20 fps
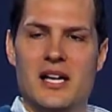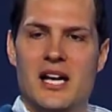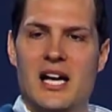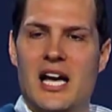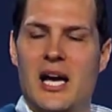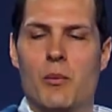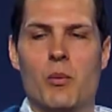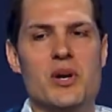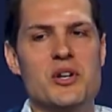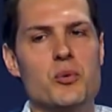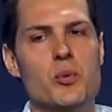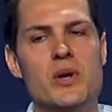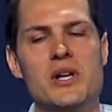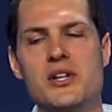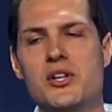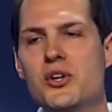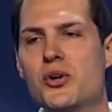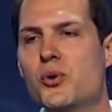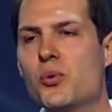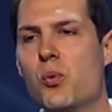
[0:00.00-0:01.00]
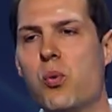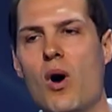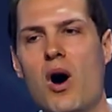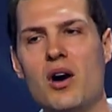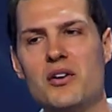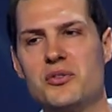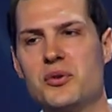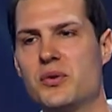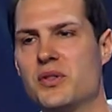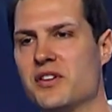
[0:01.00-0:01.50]
And when, when you walk
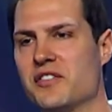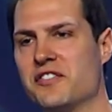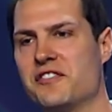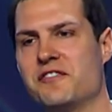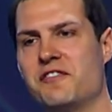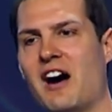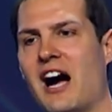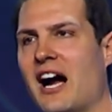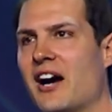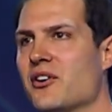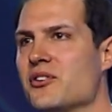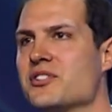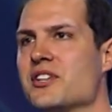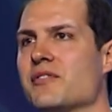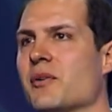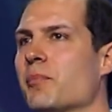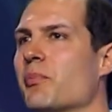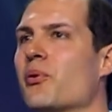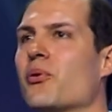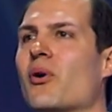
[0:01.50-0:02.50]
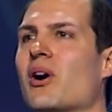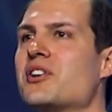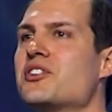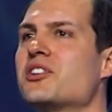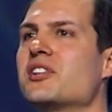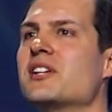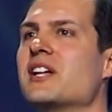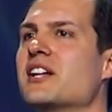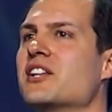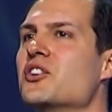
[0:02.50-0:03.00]
through the fires of
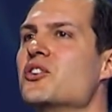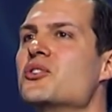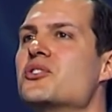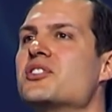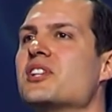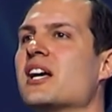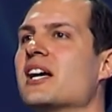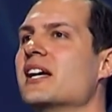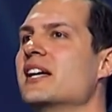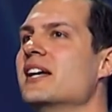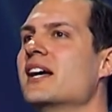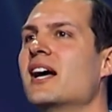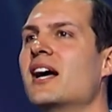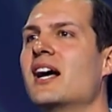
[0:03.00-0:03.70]
oppression and you say,